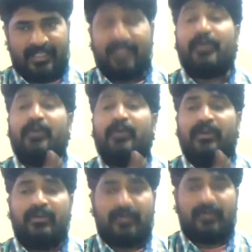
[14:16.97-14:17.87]
your
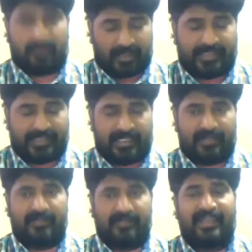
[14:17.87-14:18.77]
writing
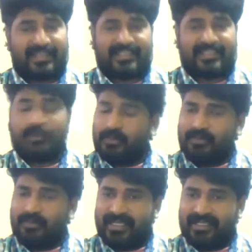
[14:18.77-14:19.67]
has a good
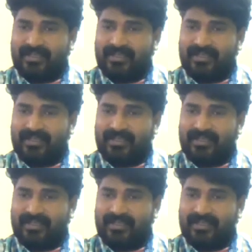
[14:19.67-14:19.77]
beginning